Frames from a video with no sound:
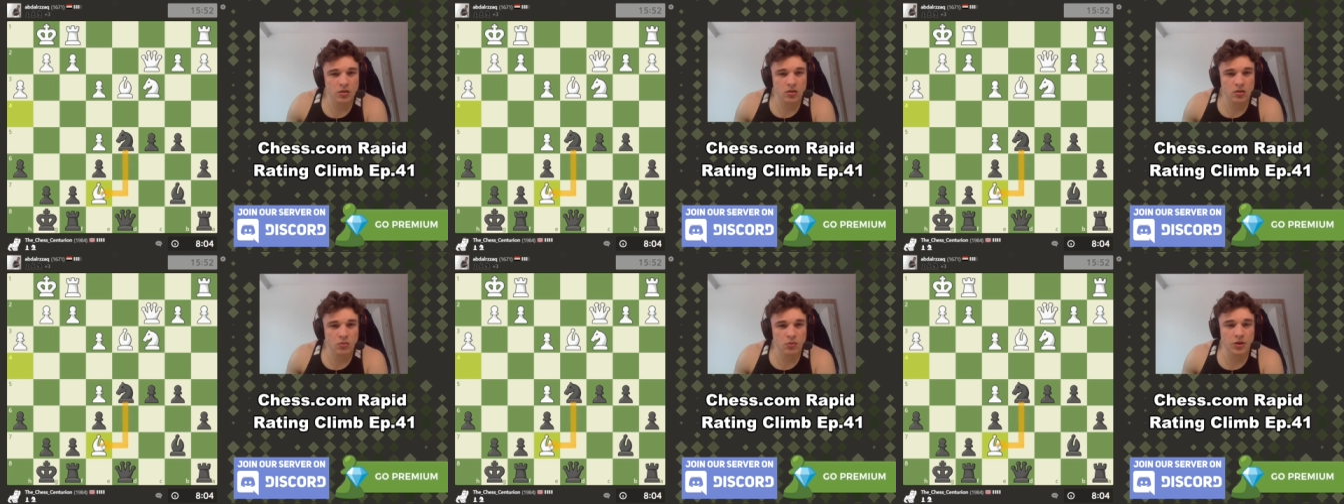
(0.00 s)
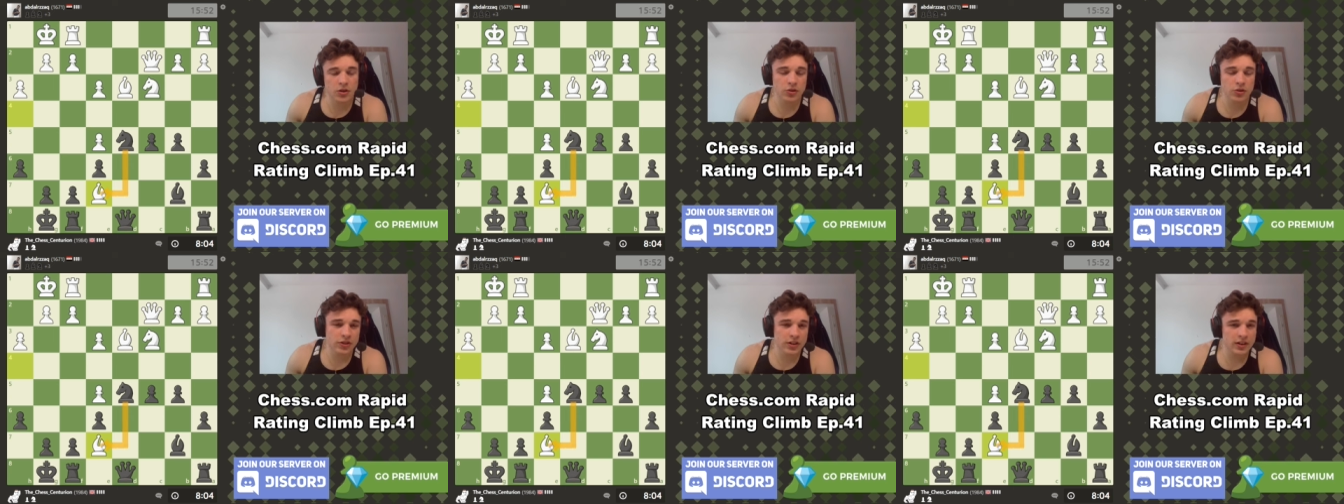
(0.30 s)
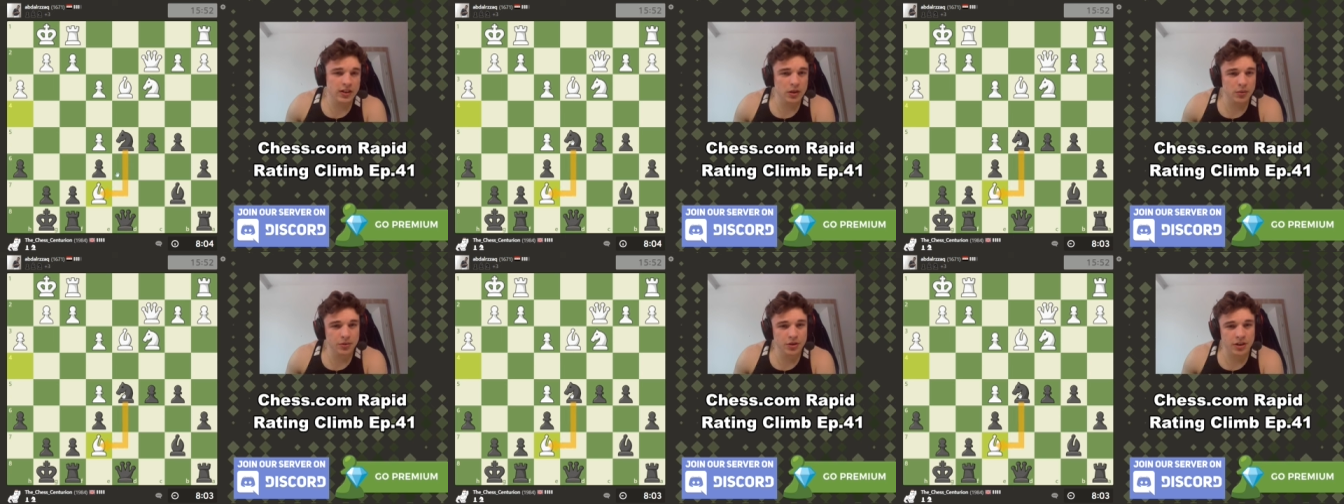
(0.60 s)
We could take
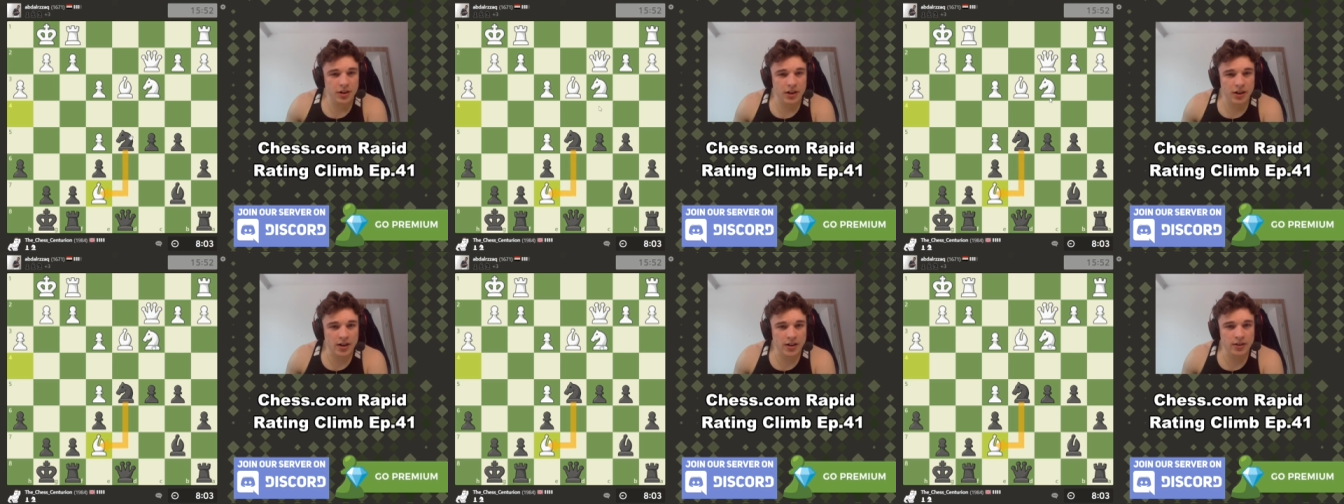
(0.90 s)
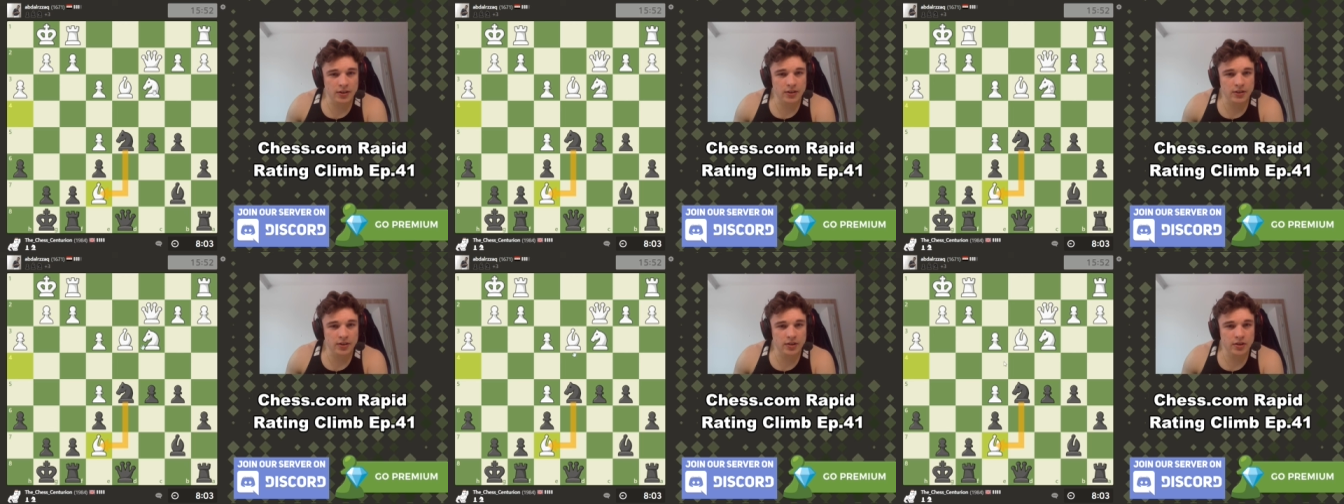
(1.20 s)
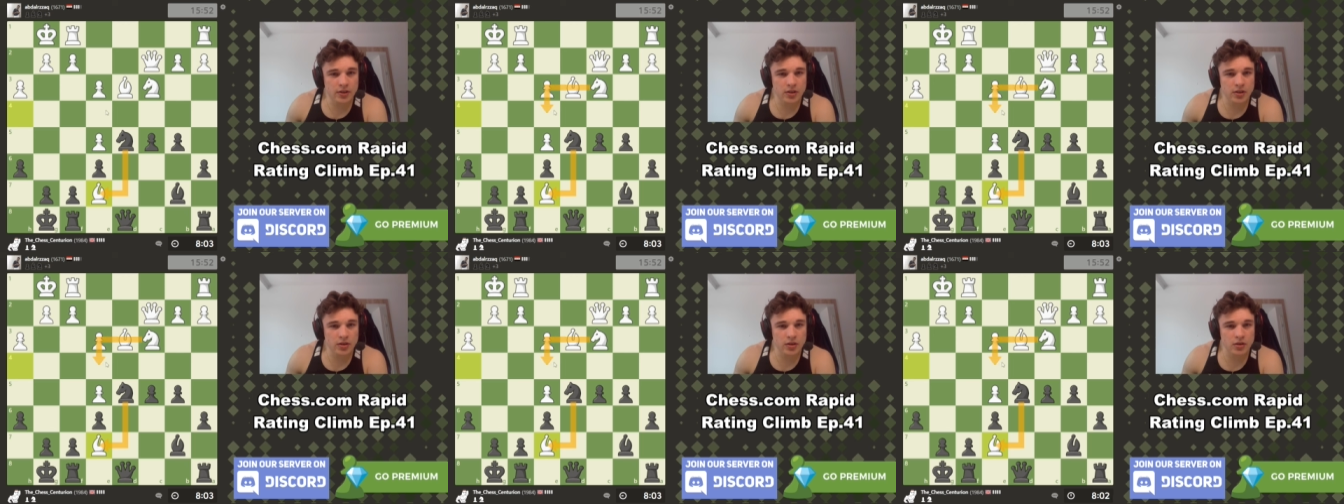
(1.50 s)
here with the knight,
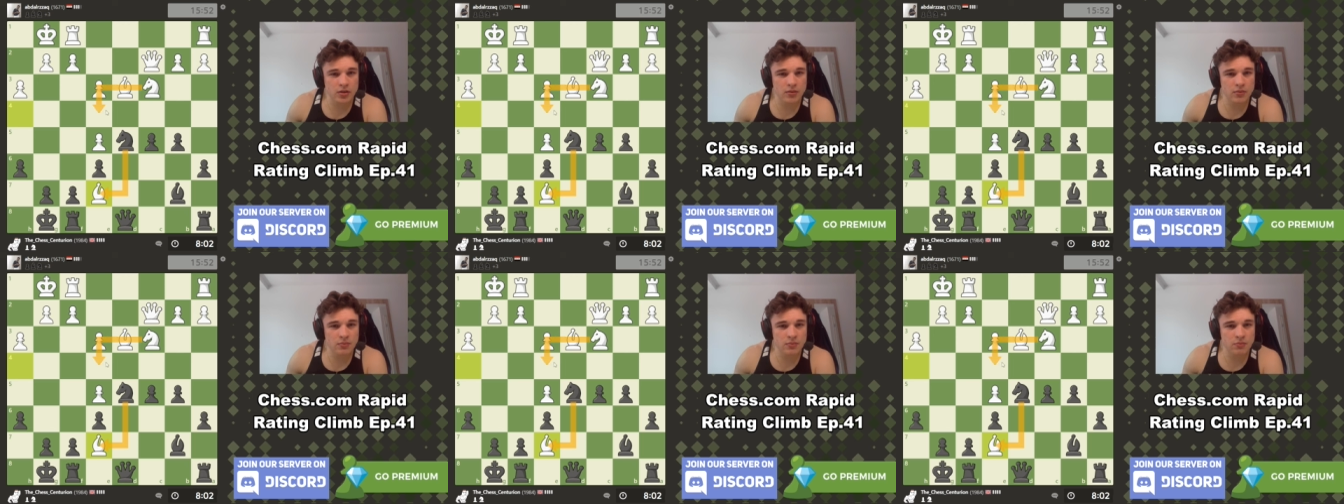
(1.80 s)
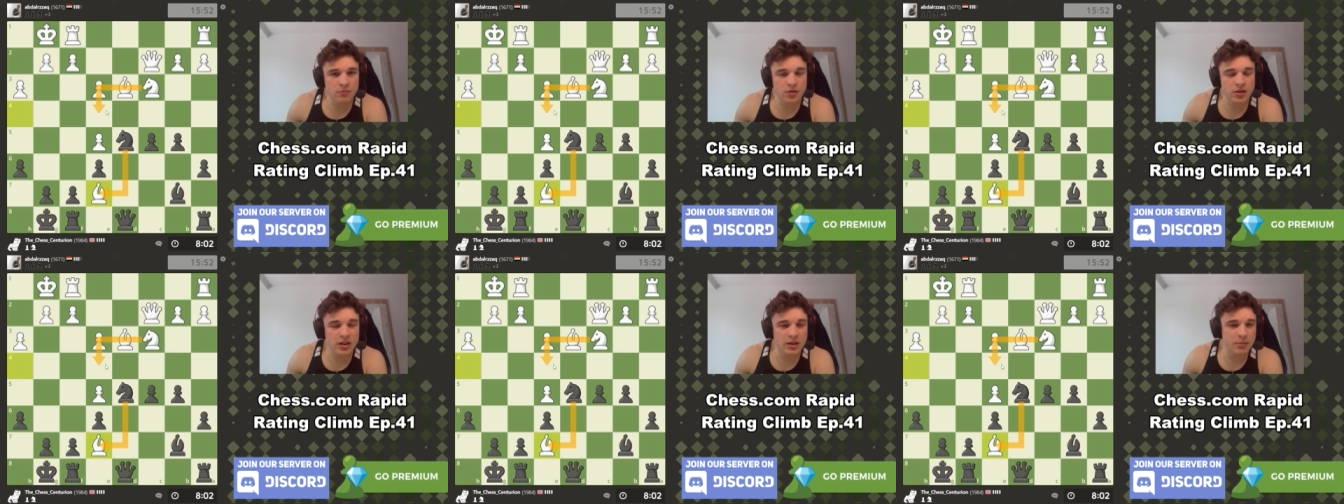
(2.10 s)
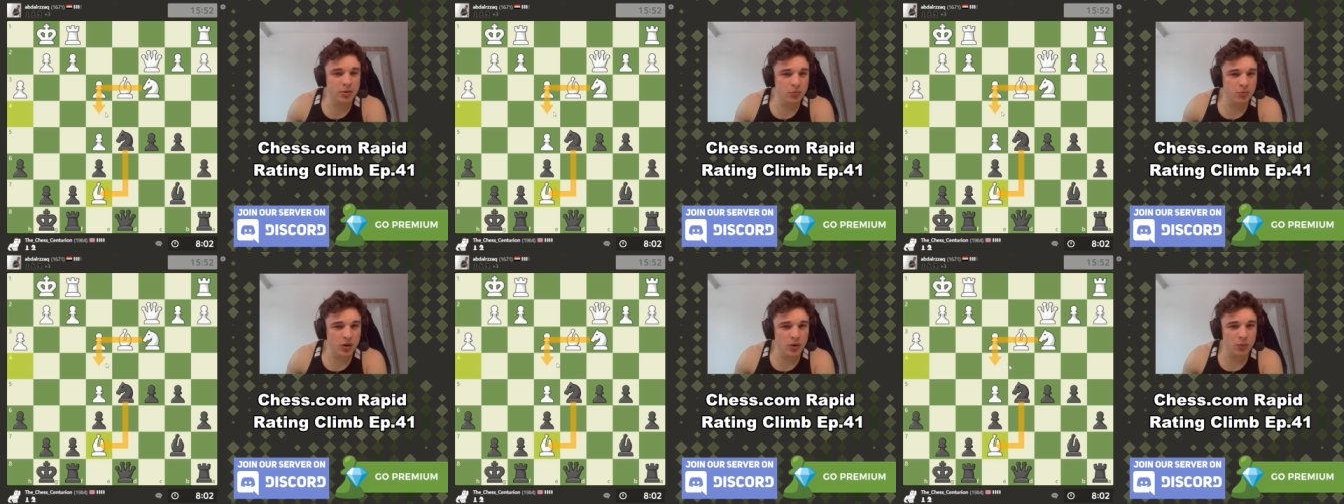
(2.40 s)
but then
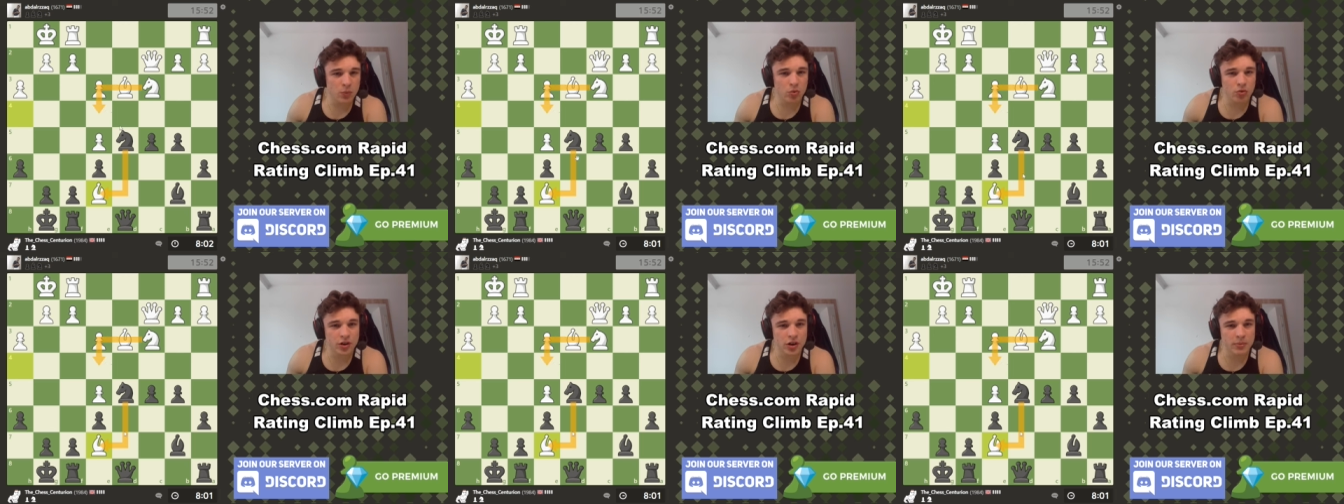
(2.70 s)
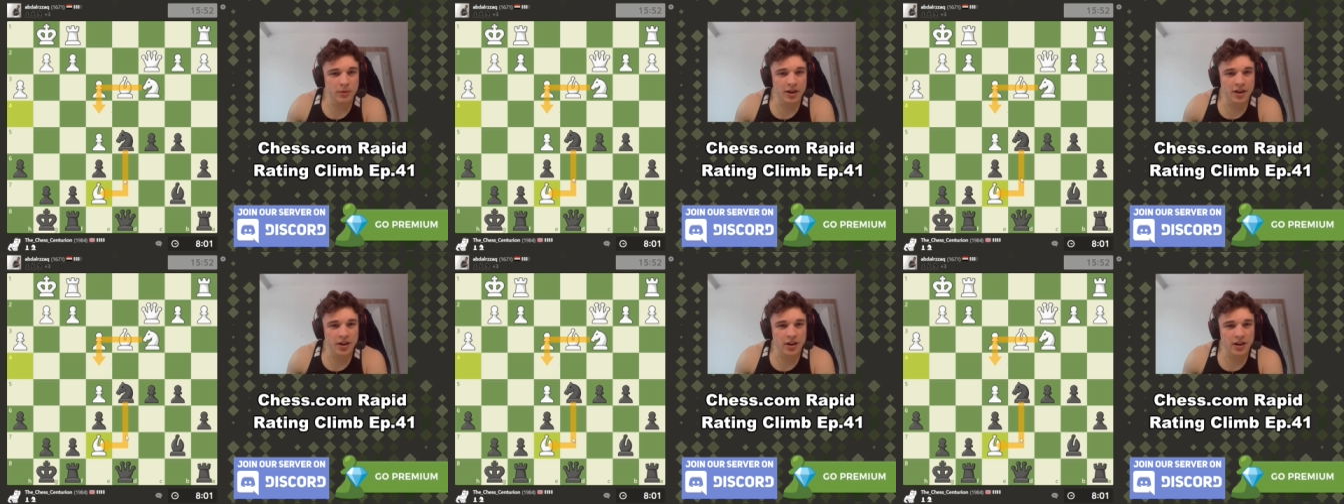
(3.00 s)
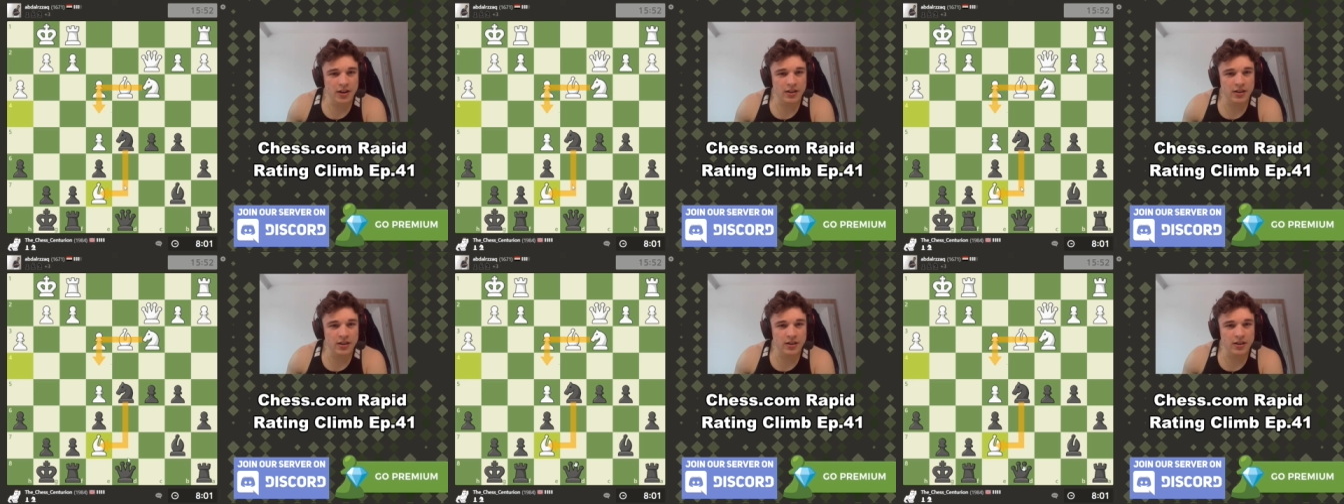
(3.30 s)
I'm, I'm worried about
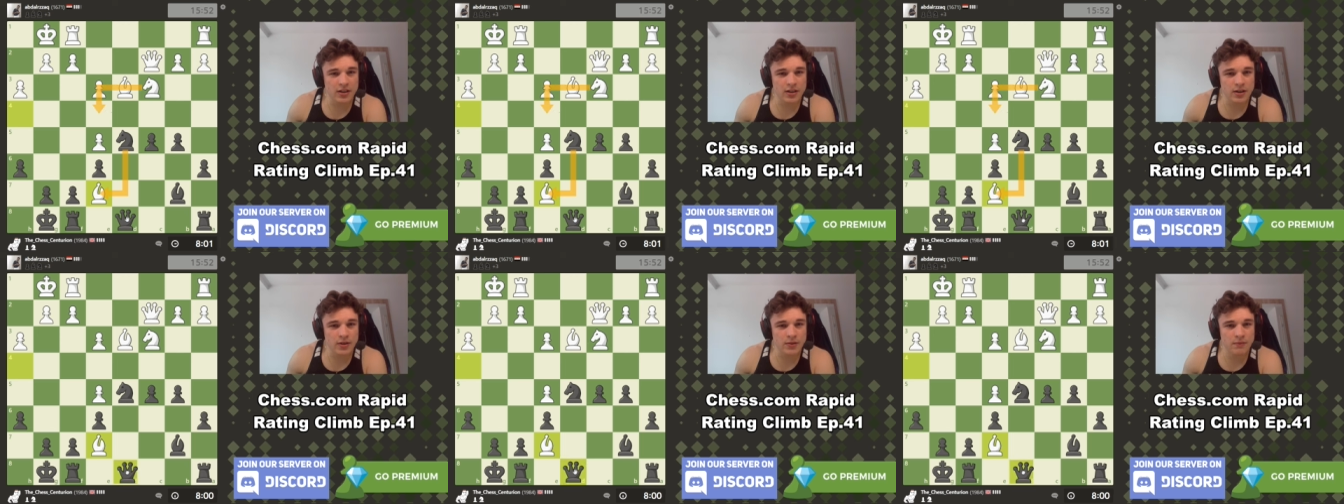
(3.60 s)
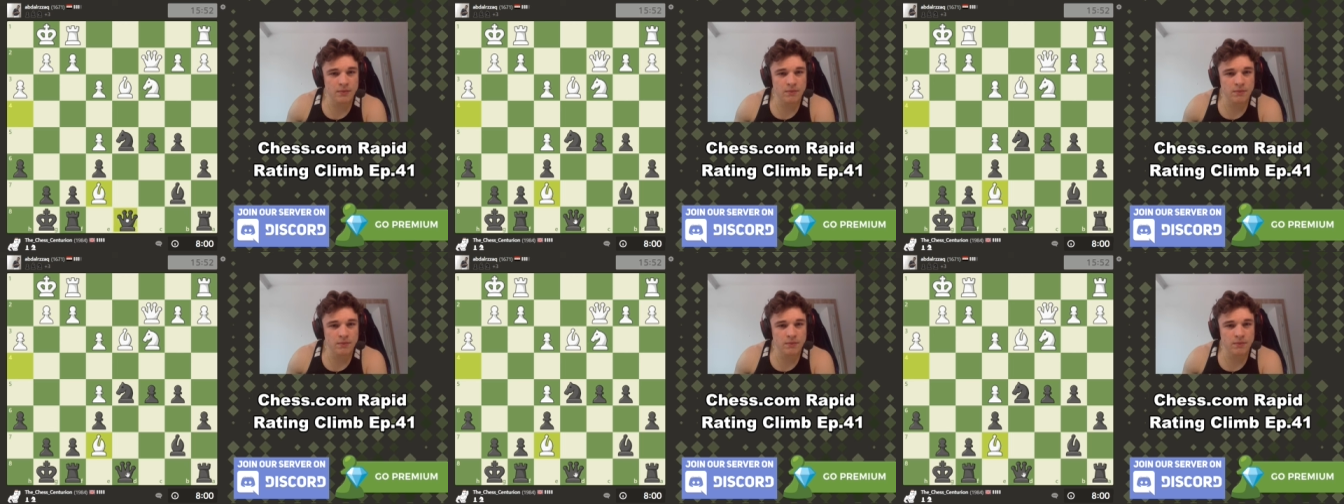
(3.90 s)
knight here.